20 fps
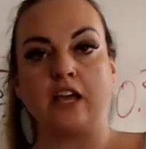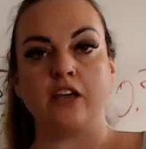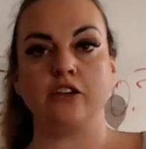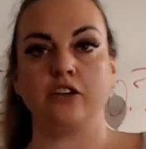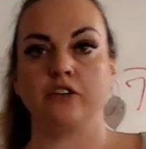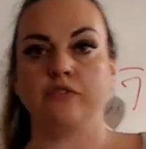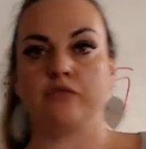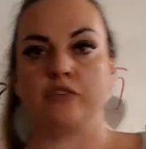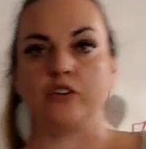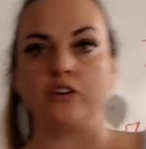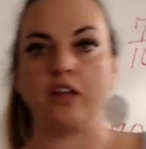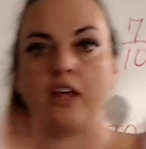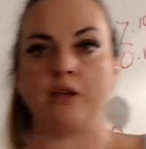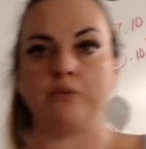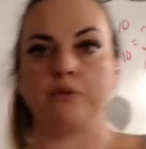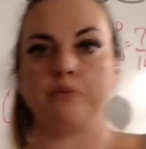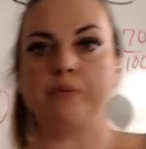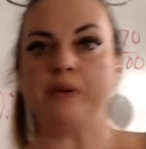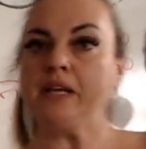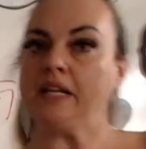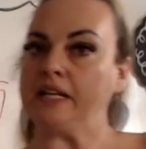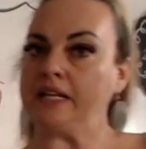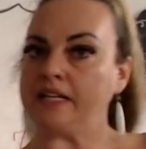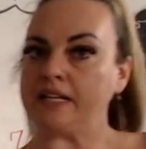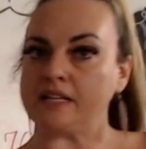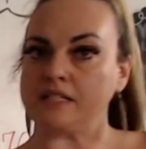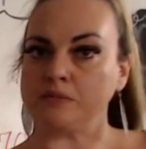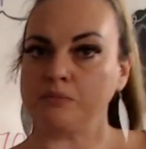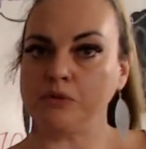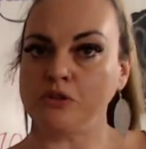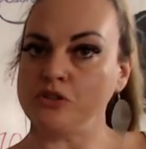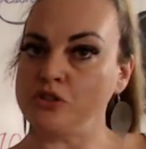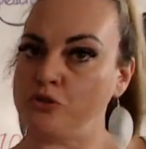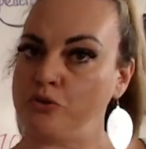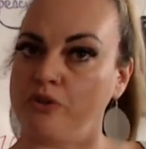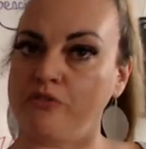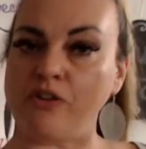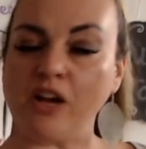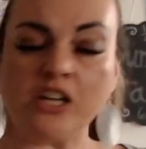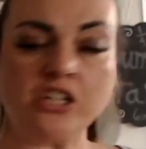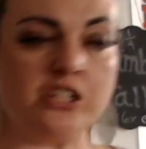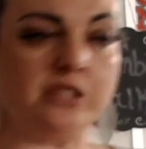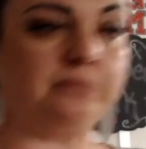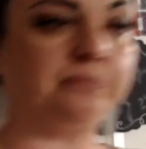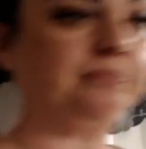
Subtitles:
convert a repeating decimal to a fraction.